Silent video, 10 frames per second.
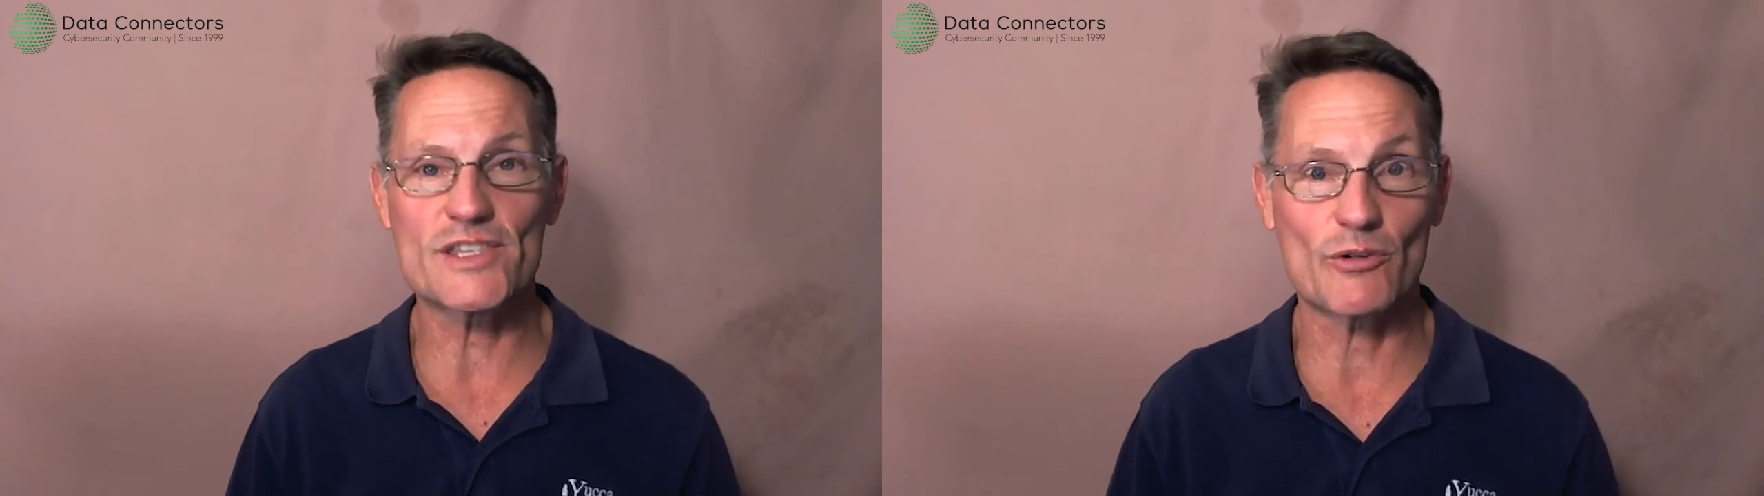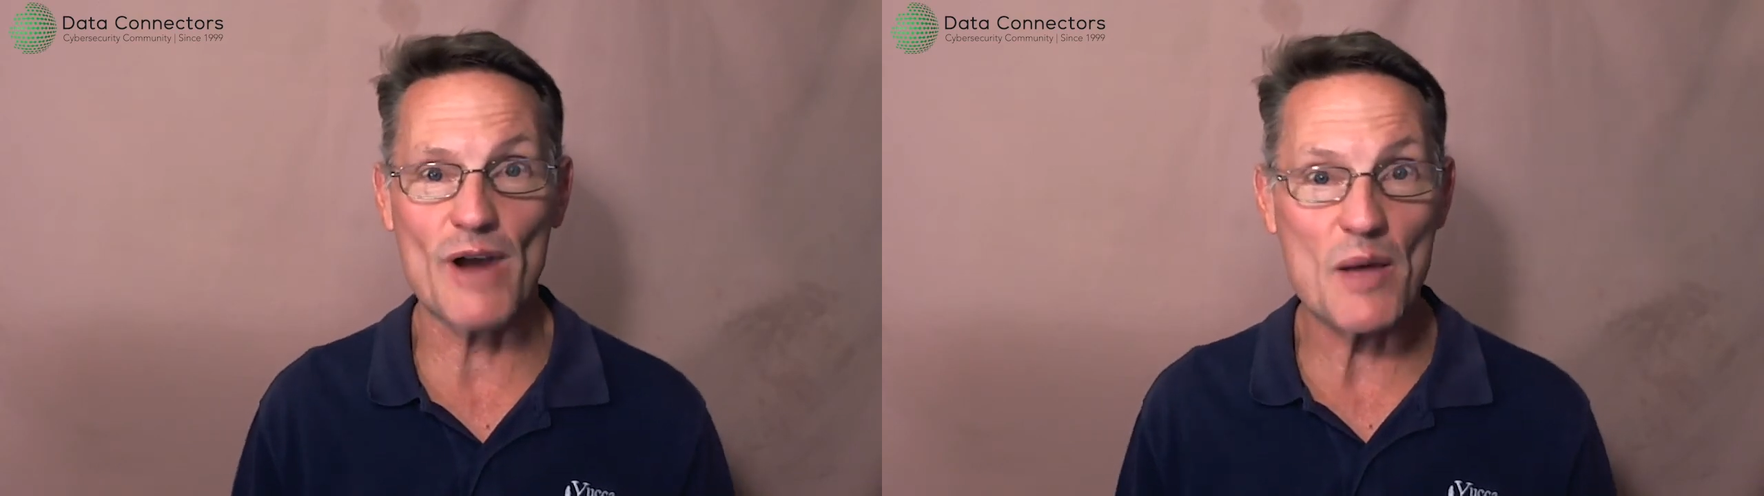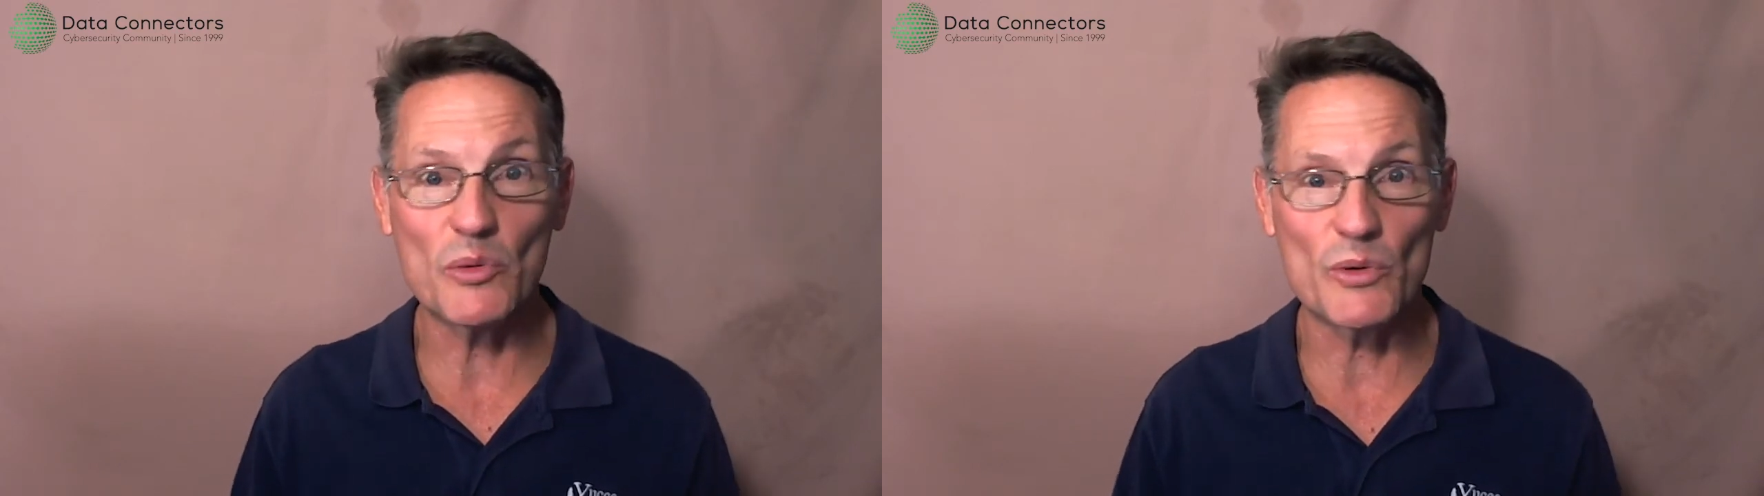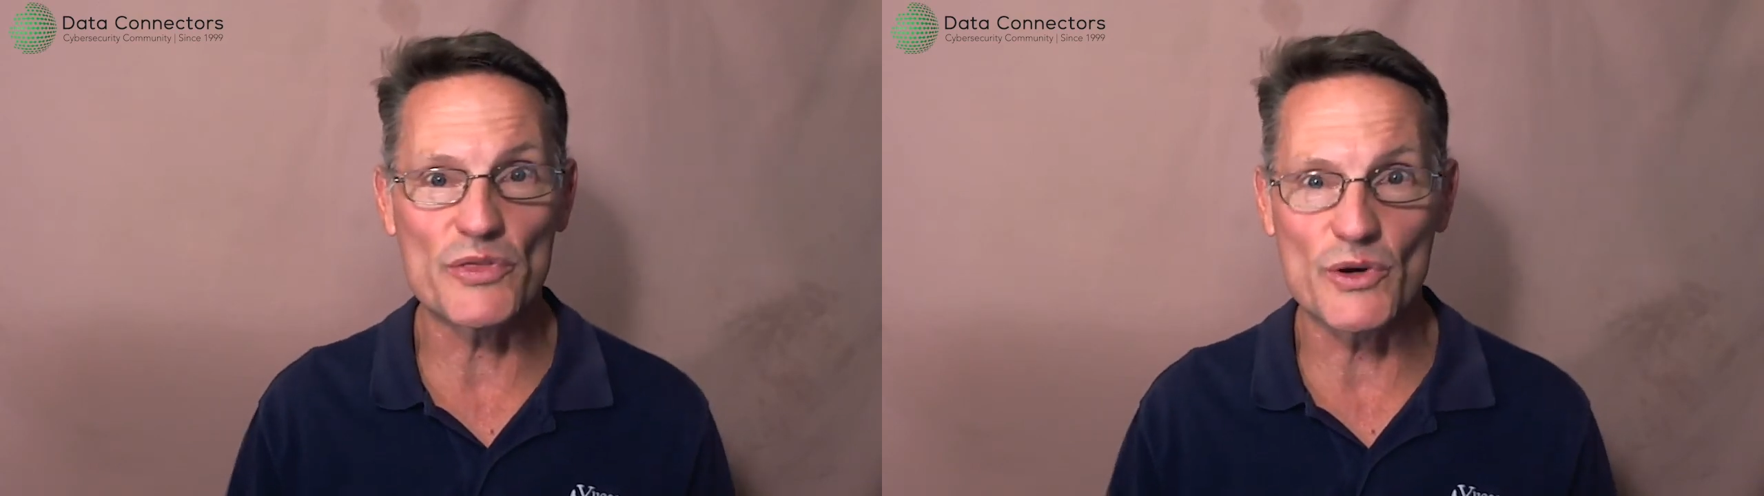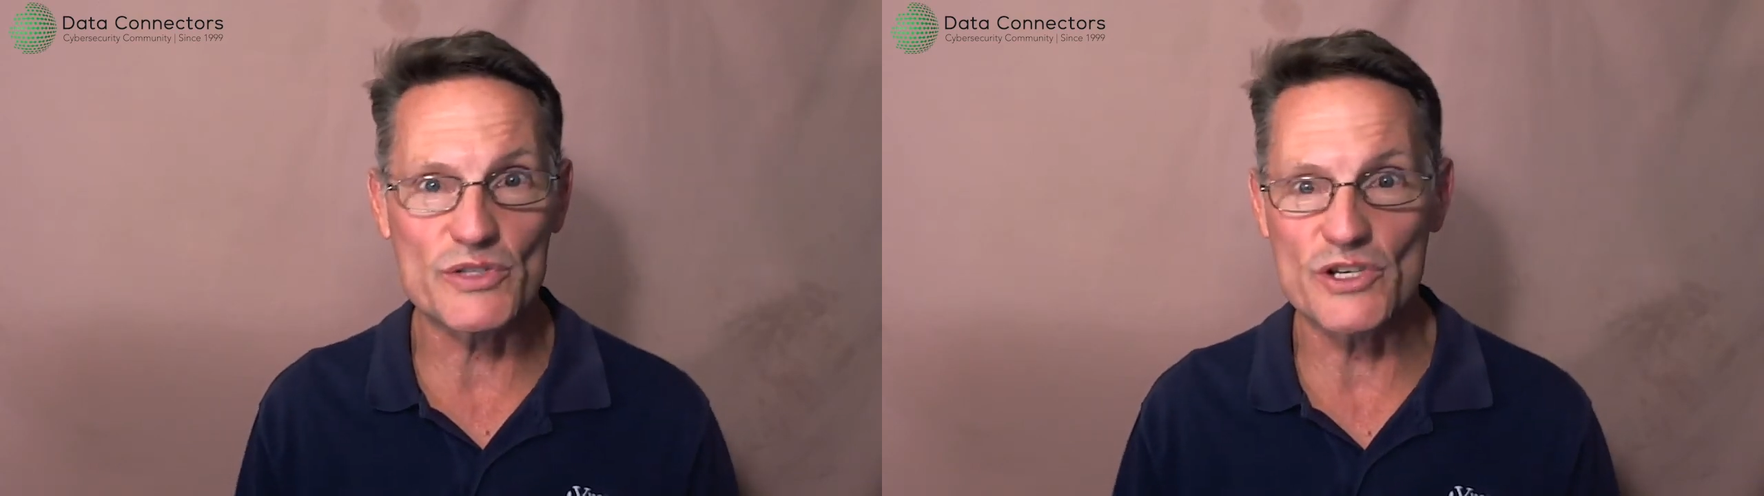grapple with
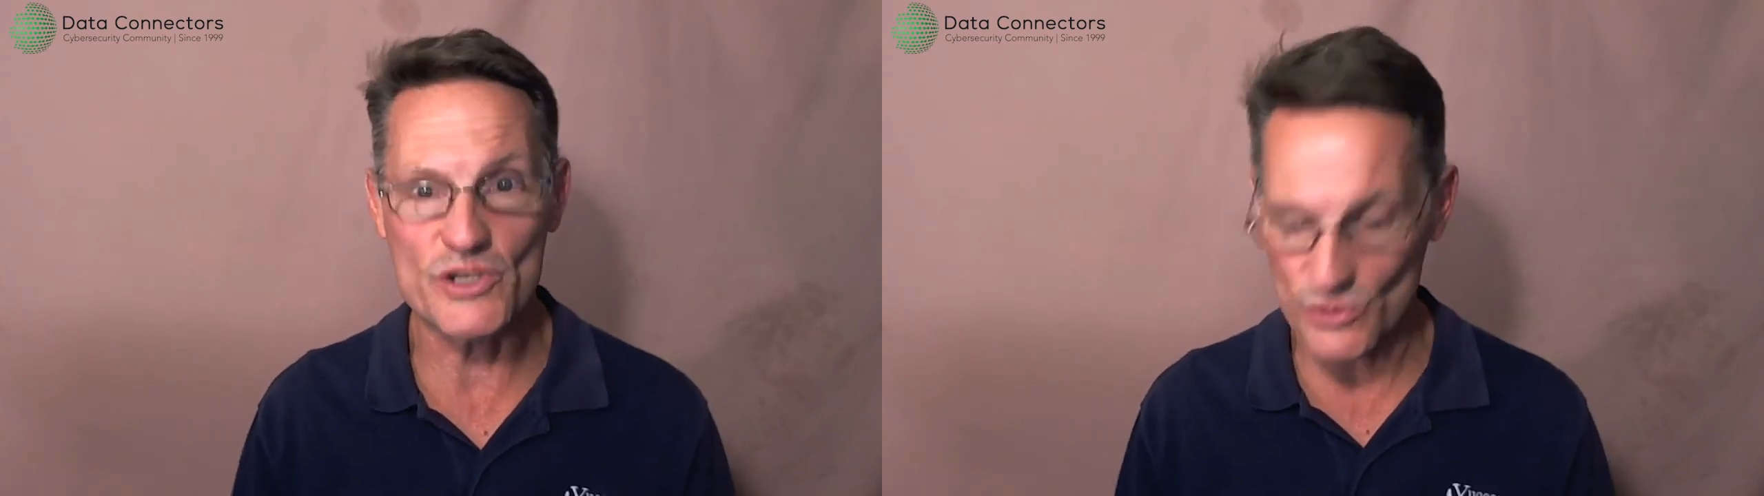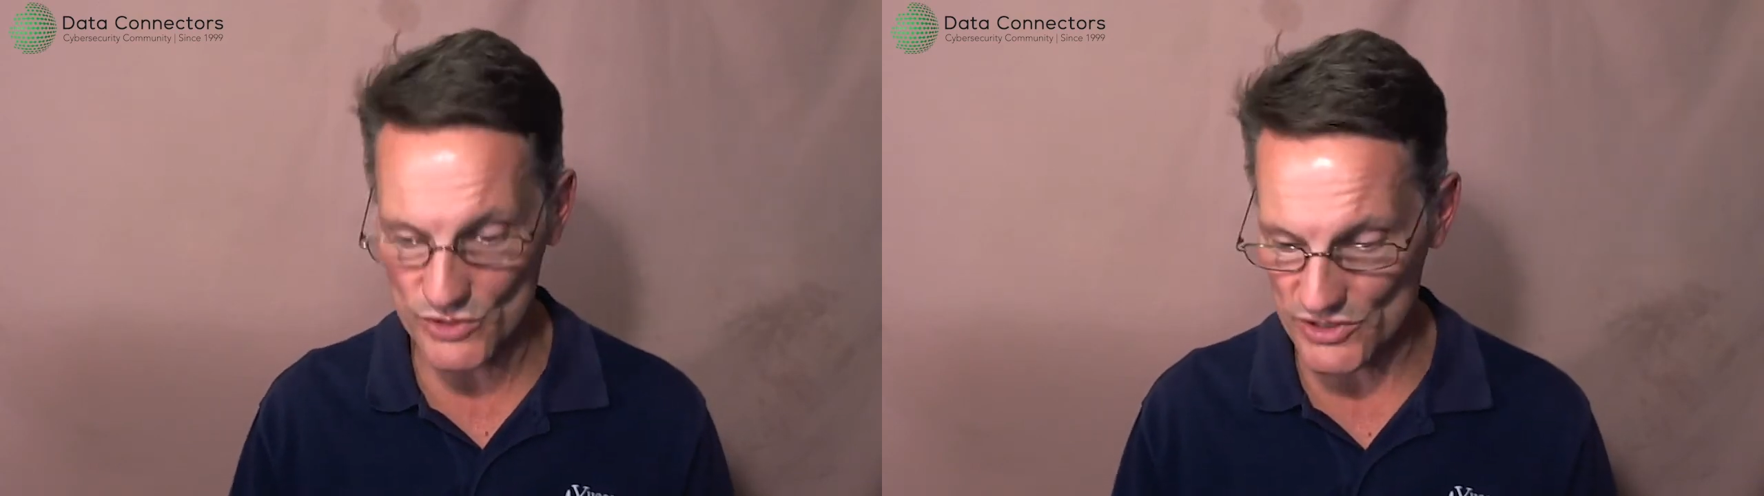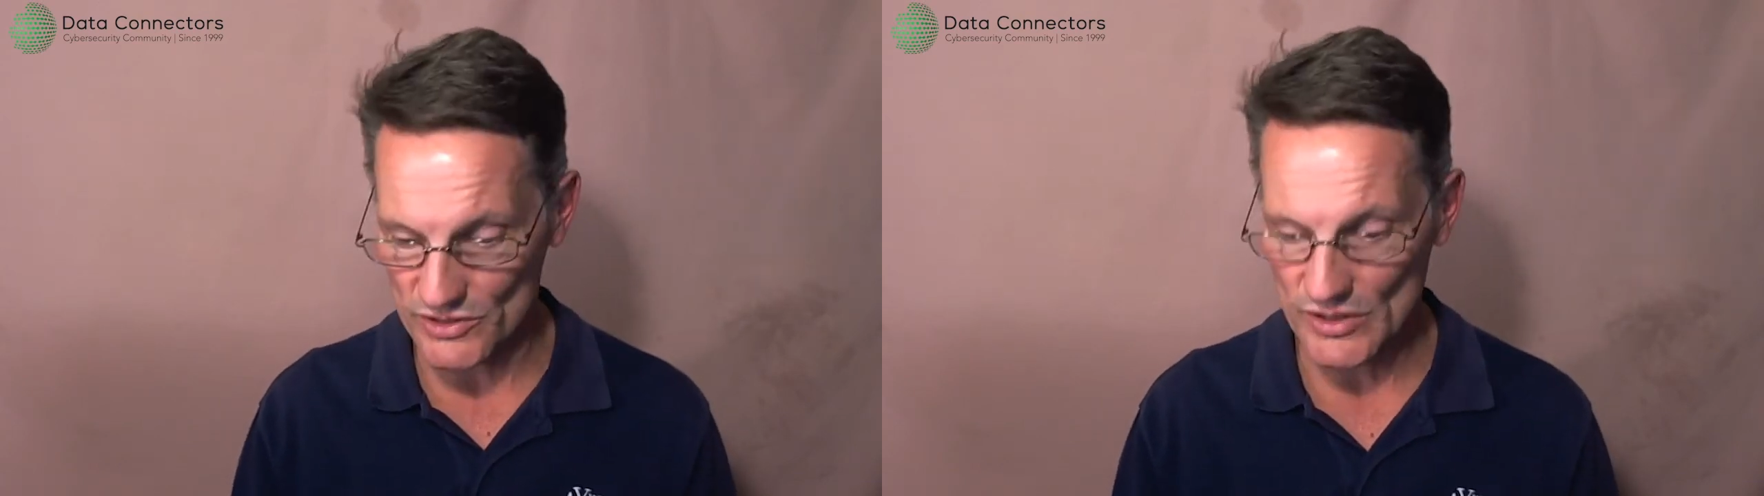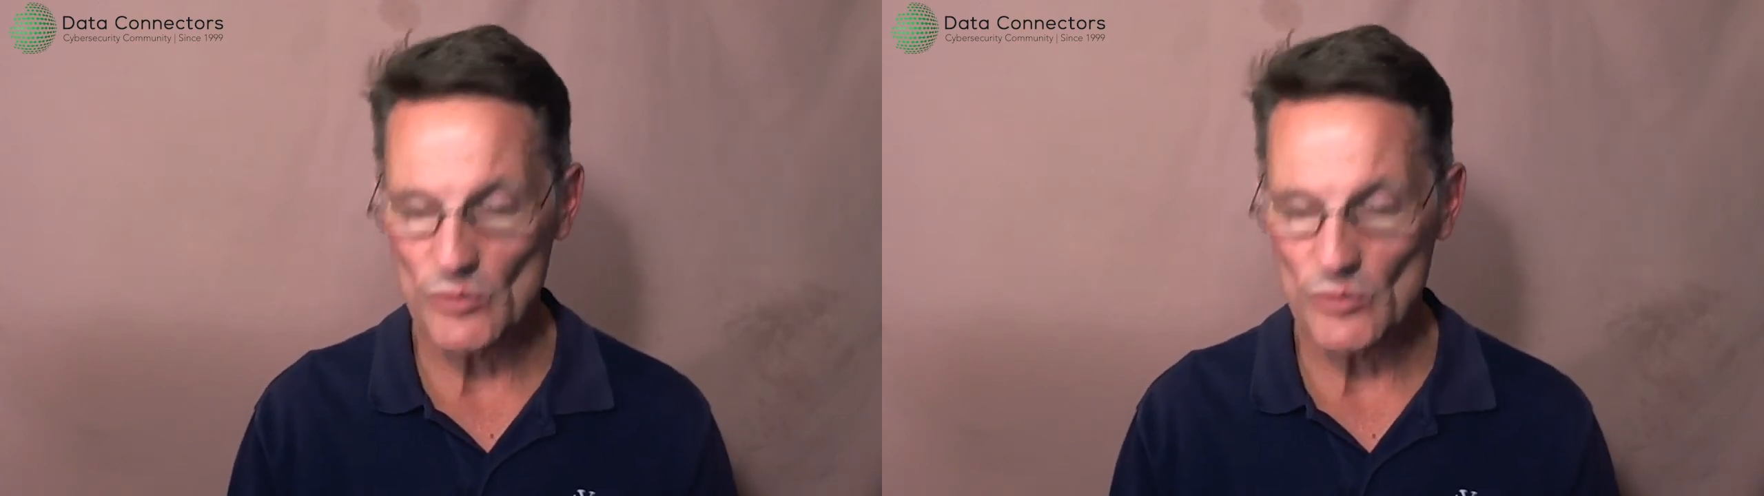those issues